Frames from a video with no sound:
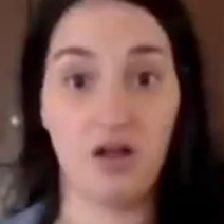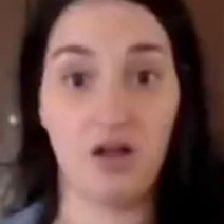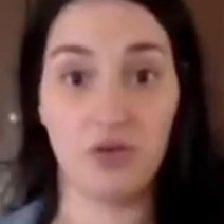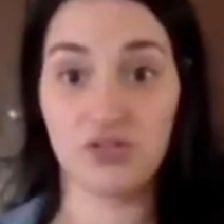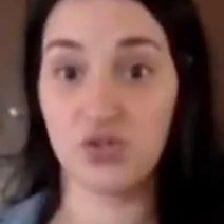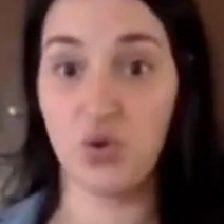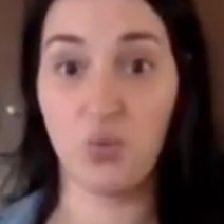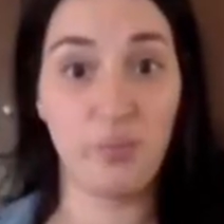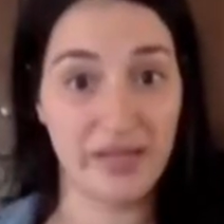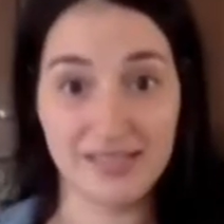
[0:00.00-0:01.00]
oil. So
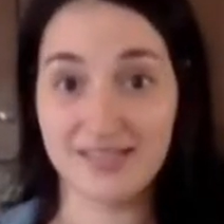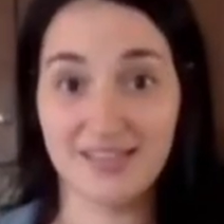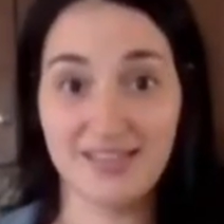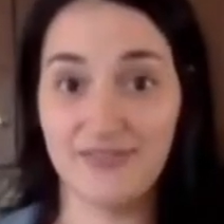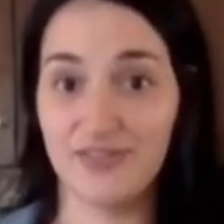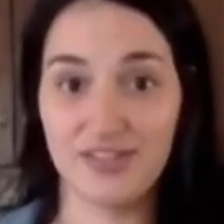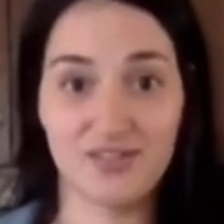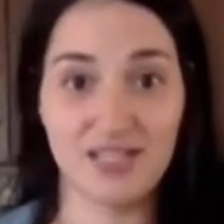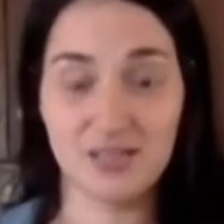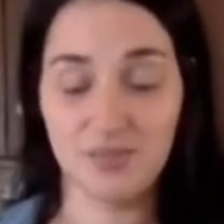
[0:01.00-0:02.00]
basically, for this
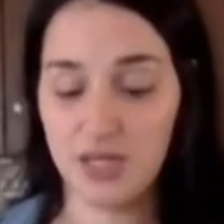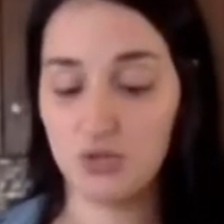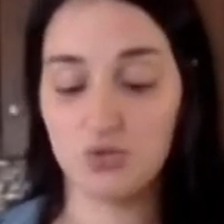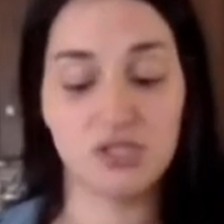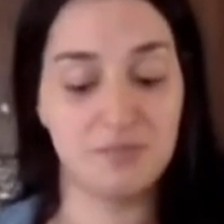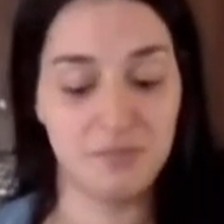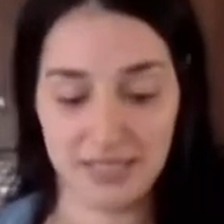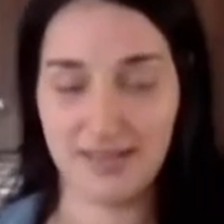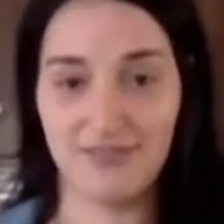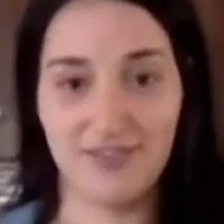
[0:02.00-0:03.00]
recipe, you just mix
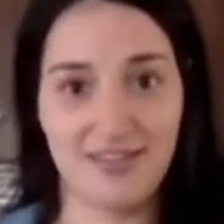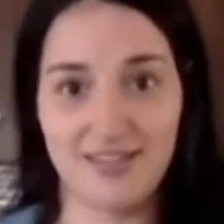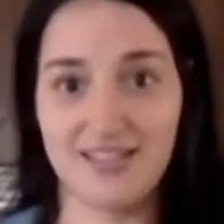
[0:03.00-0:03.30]
everything together.